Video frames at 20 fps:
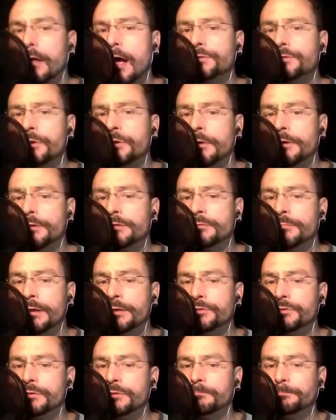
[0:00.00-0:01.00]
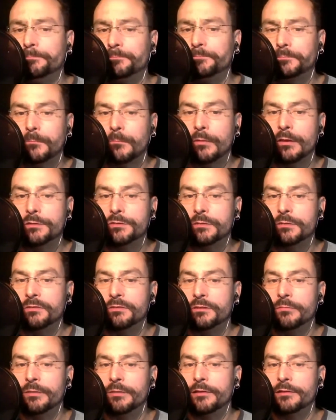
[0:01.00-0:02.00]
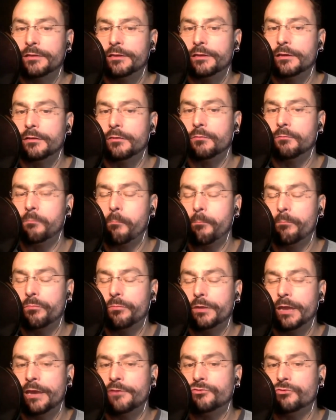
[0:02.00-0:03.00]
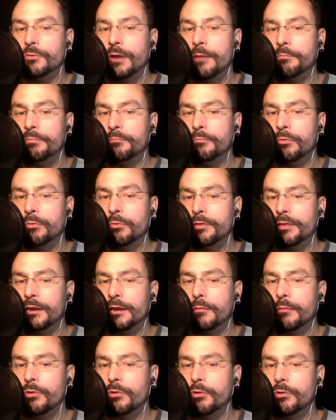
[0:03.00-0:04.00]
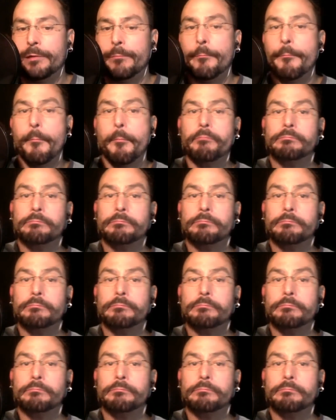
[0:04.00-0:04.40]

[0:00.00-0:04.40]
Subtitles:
Ozzy, you wanted to mention something about the Andrew Rappaport thing I brought up?